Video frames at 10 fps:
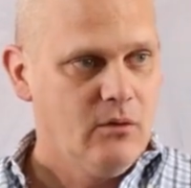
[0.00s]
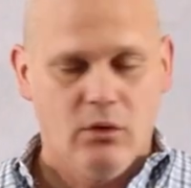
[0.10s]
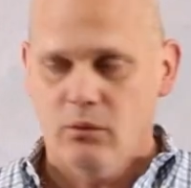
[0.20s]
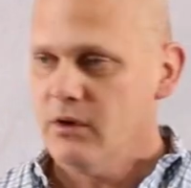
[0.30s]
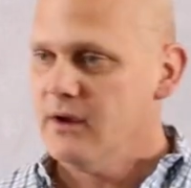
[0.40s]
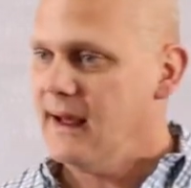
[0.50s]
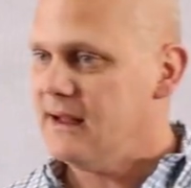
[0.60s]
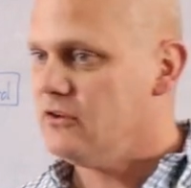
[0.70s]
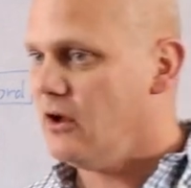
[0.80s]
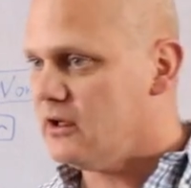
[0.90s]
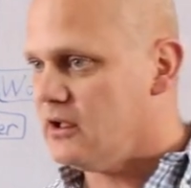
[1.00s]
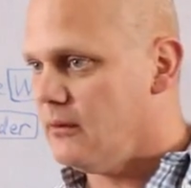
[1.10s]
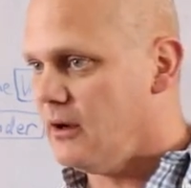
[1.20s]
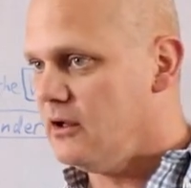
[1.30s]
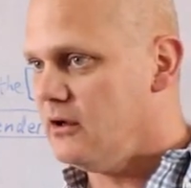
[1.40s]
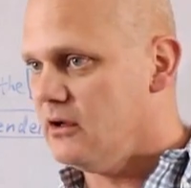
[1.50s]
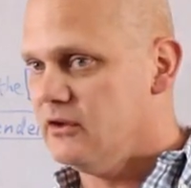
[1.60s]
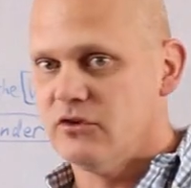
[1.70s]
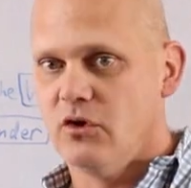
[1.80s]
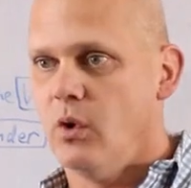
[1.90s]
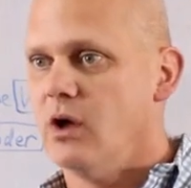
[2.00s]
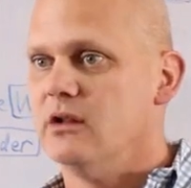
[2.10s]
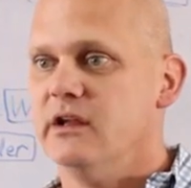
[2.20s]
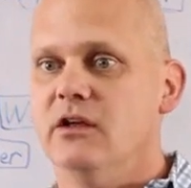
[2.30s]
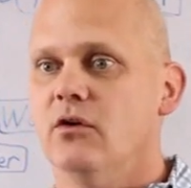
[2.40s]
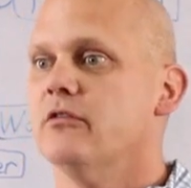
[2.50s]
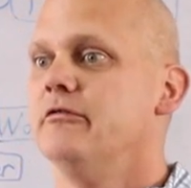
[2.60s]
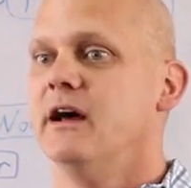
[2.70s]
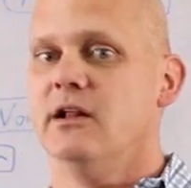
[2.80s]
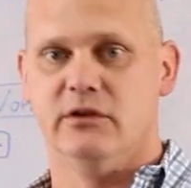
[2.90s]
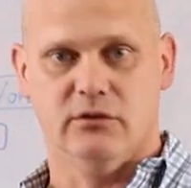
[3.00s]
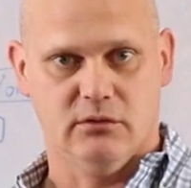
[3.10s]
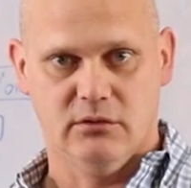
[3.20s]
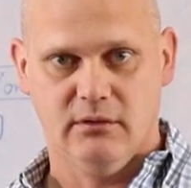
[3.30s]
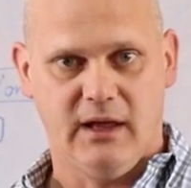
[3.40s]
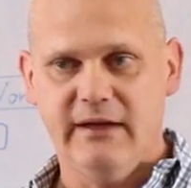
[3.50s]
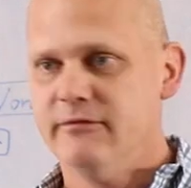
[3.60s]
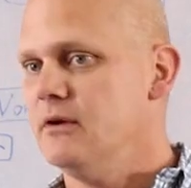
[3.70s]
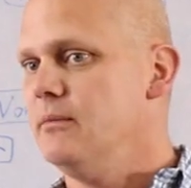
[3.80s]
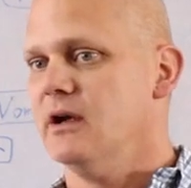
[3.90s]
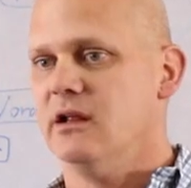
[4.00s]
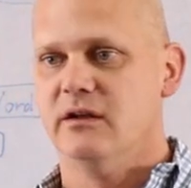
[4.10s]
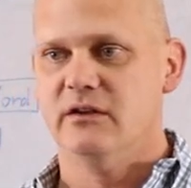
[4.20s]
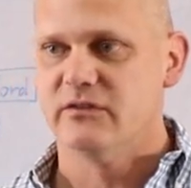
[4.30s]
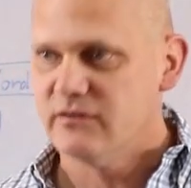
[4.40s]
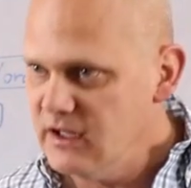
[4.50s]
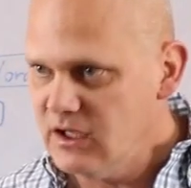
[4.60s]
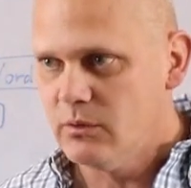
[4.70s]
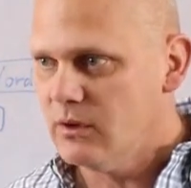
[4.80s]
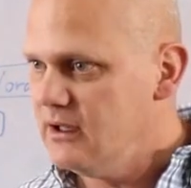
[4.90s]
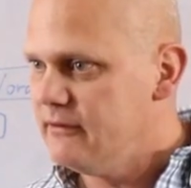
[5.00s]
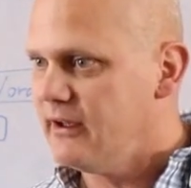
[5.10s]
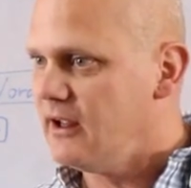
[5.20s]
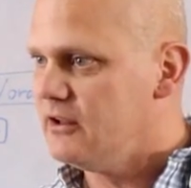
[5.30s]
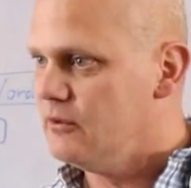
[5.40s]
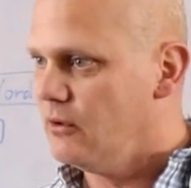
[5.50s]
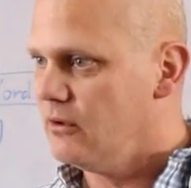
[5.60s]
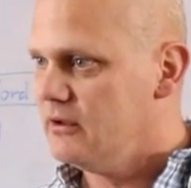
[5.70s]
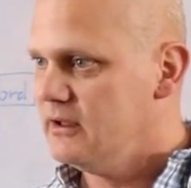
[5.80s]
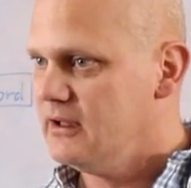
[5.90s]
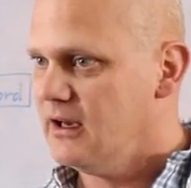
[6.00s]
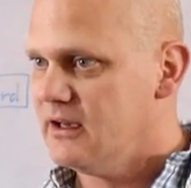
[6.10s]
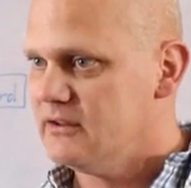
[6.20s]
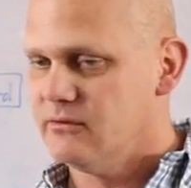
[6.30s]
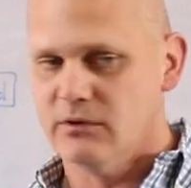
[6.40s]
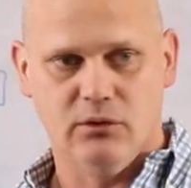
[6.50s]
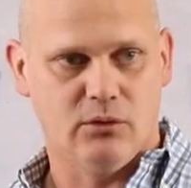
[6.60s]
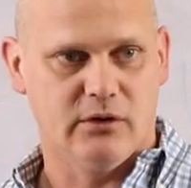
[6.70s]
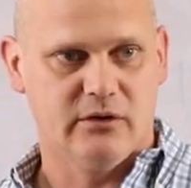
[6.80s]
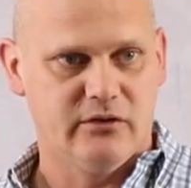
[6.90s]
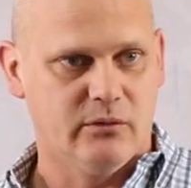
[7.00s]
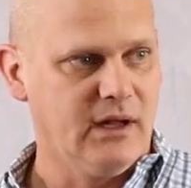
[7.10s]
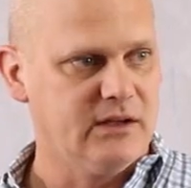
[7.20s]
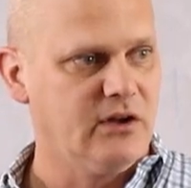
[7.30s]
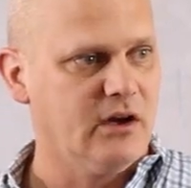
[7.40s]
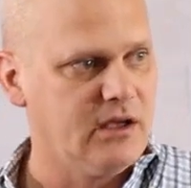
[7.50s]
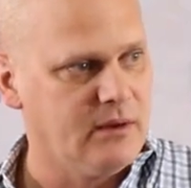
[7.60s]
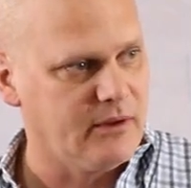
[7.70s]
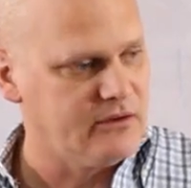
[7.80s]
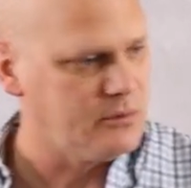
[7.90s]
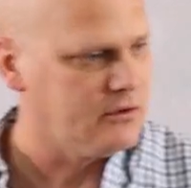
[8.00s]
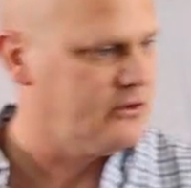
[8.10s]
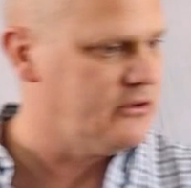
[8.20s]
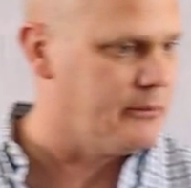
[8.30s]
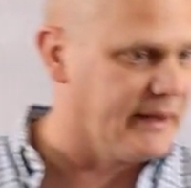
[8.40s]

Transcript: What we're not talking about here is quality or value. Everybody is equally valuable in the eyes of the Lord. So we're not talking about this person's